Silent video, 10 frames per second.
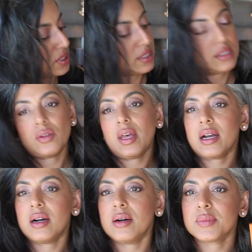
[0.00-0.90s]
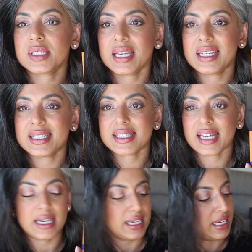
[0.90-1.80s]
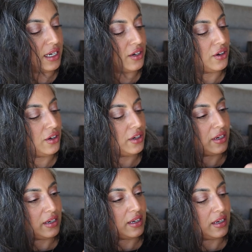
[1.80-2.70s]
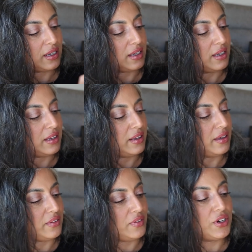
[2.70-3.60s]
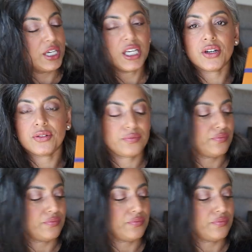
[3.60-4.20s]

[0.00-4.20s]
So that comes inside here. Very cute.